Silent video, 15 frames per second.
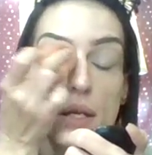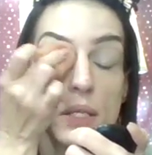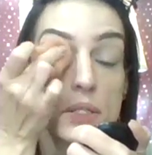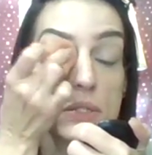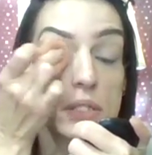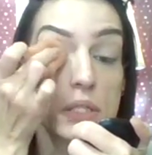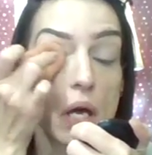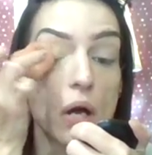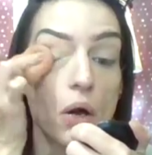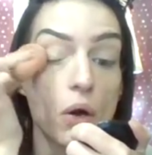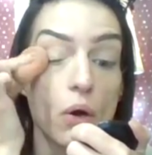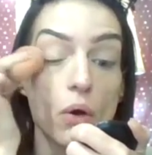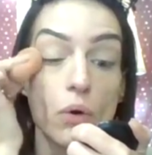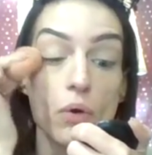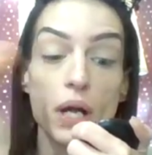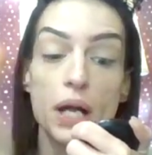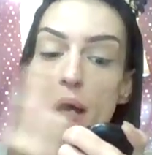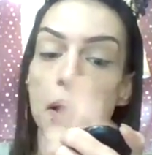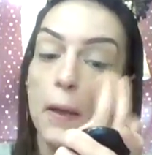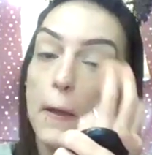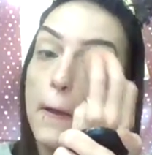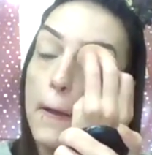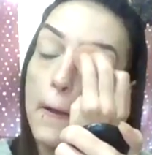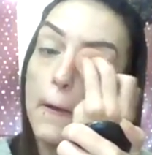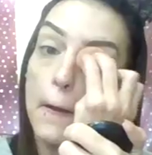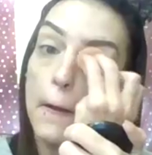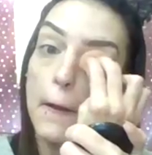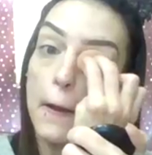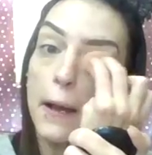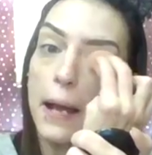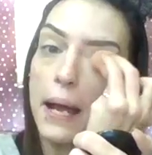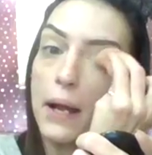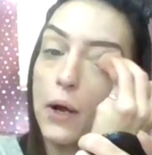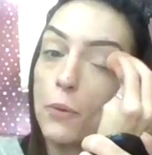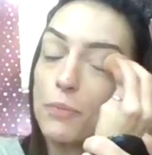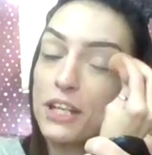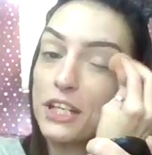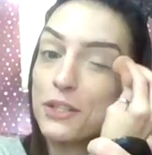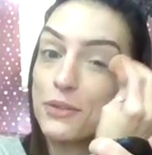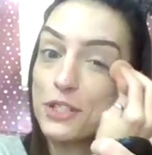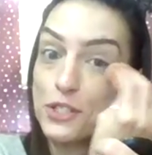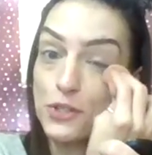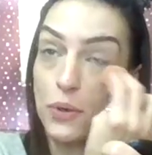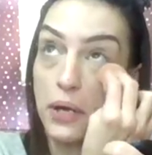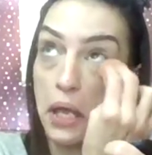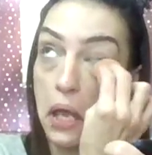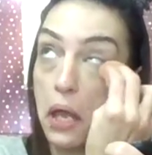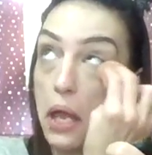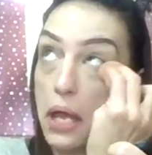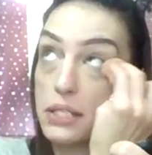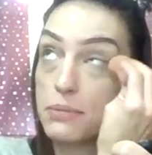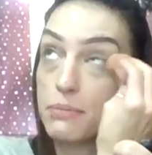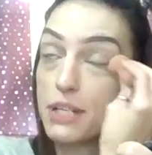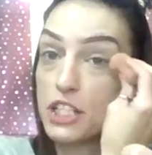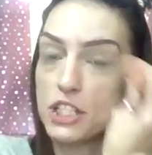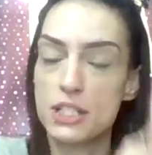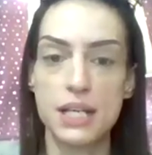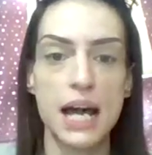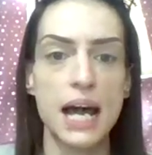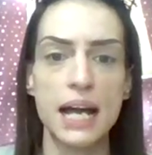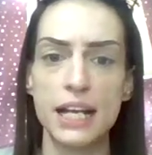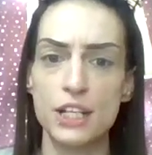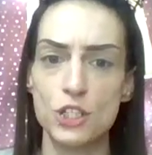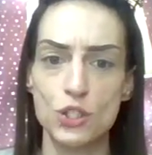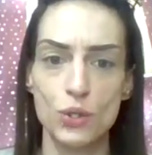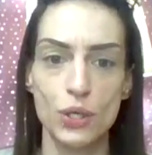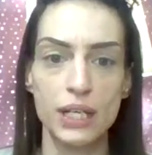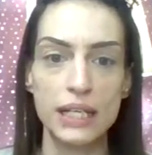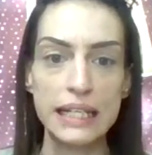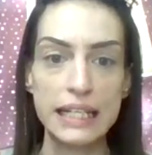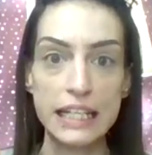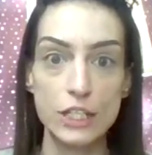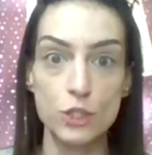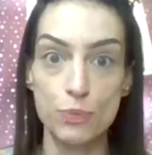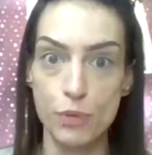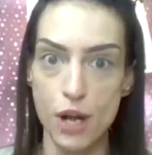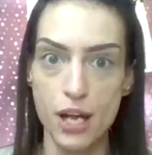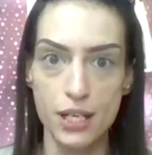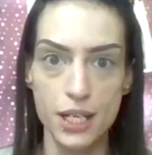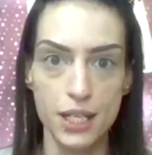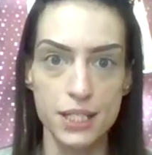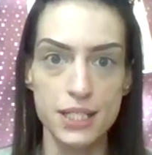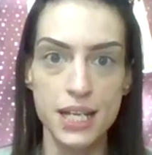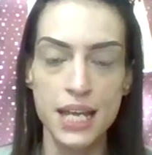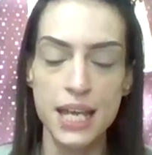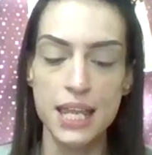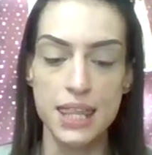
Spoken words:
So I hope that you enjoy it as much as I enjoy each product